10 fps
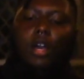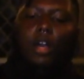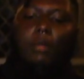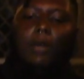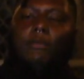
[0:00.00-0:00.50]

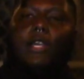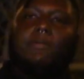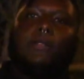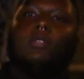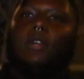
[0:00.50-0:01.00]
my
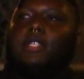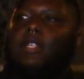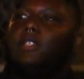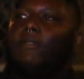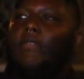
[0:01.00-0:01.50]
respiratory
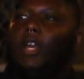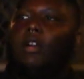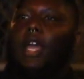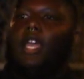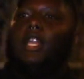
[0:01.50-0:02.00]
system
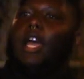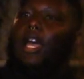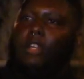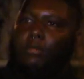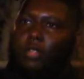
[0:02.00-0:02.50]
failed and I
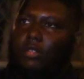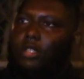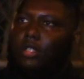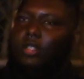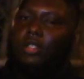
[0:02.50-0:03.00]
had pneumonia.